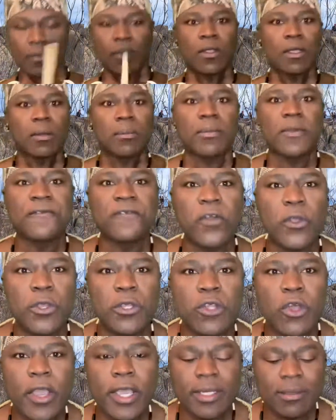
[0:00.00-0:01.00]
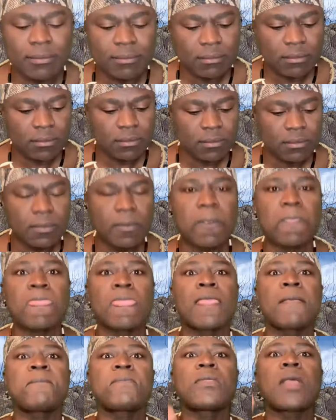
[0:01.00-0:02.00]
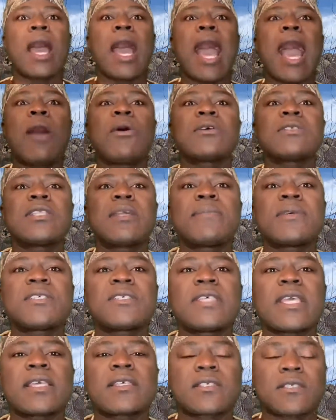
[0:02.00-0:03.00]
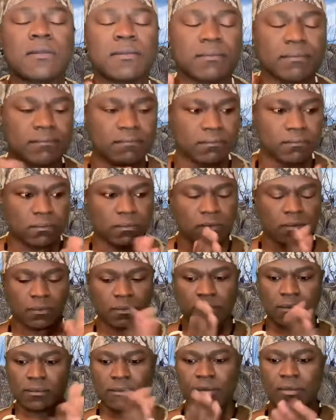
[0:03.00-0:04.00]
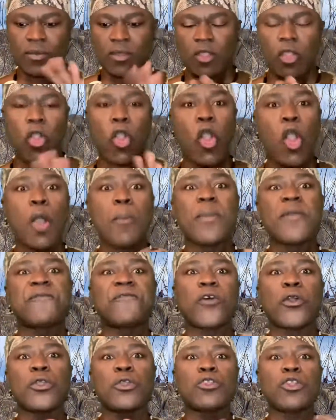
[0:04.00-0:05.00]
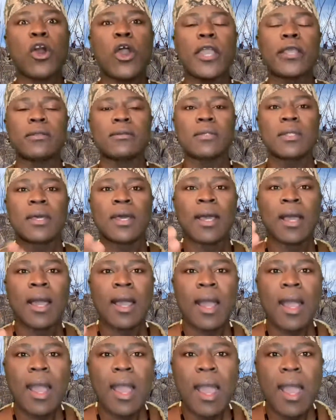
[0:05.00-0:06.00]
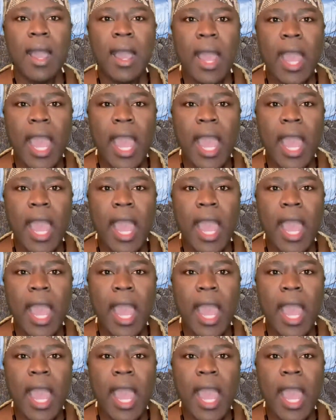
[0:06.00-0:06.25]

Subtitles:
Before you know it, I was number 6. Before you know it, I